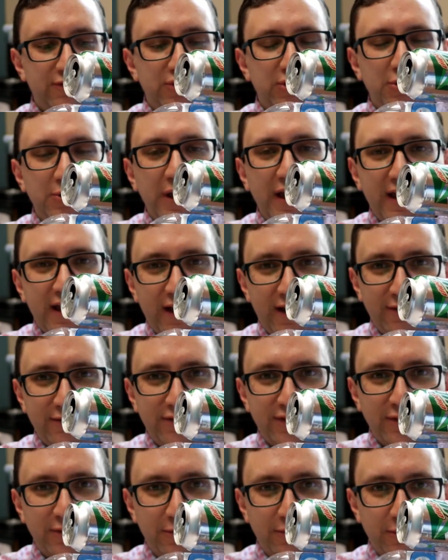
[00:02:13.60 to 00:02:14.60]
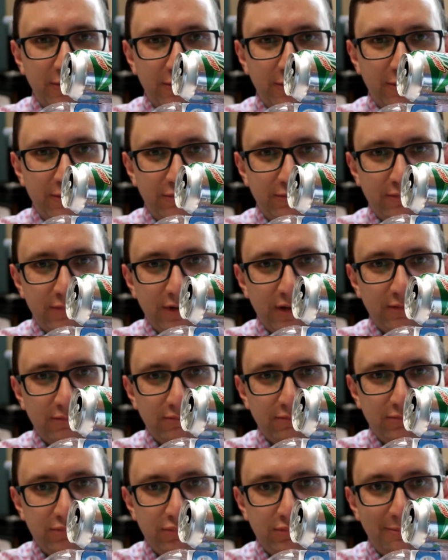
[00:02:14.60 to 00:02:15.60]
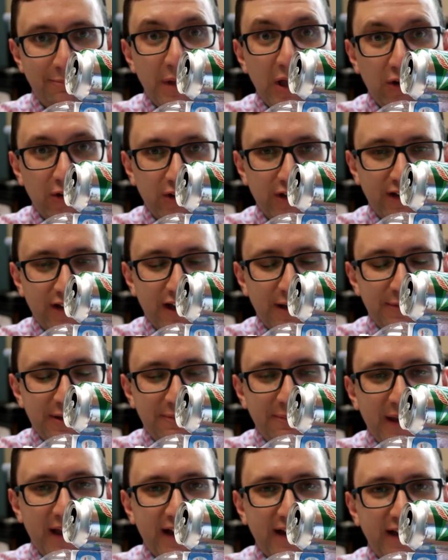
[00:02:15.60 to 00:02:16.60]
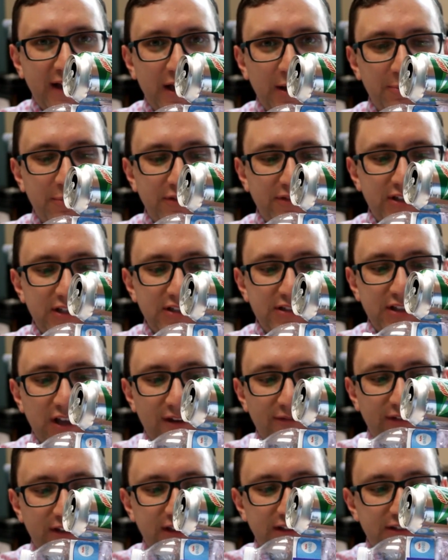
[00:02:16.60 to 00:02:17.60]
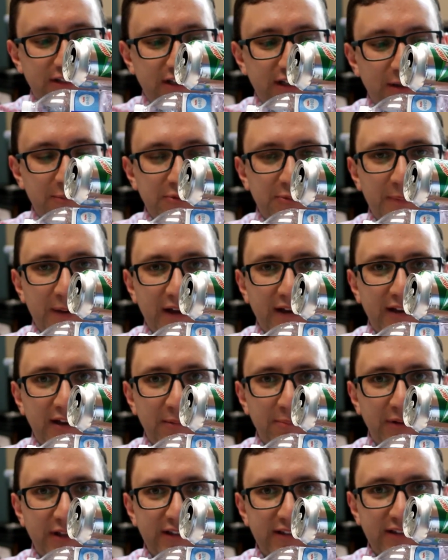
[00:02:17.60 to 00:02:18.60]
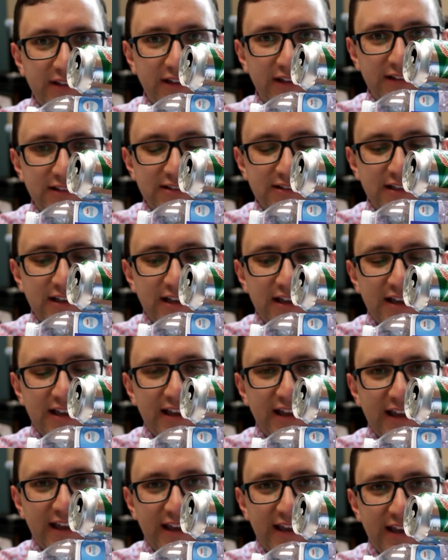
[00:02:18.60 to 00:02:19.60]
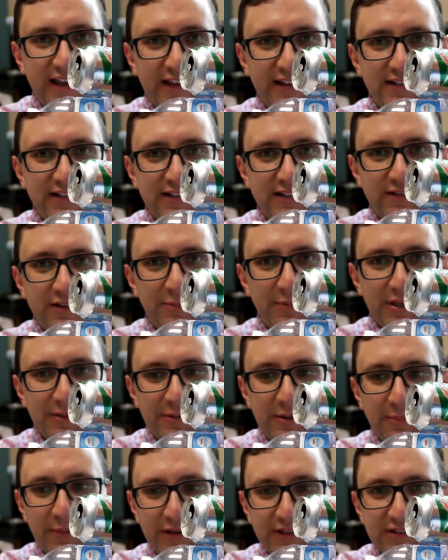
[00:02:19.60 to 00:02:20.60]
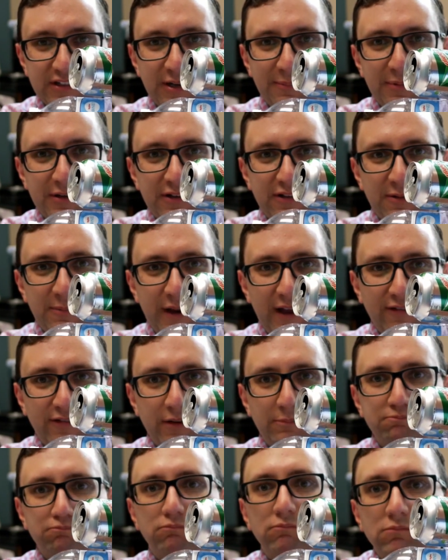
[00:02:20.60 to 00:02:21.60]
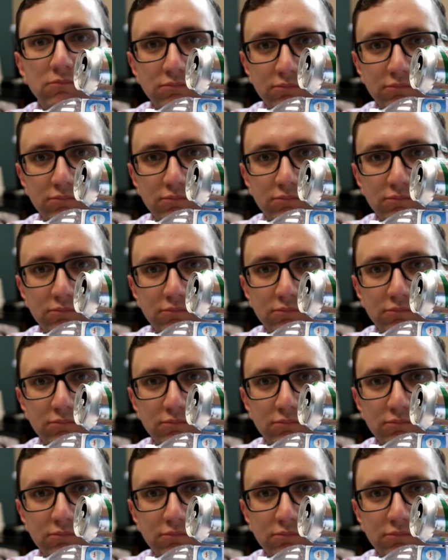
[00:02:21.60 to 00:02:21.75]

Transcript: If you have milk coming back up the esophagus, it comes back up like this, and the baby brings it up into their mouth,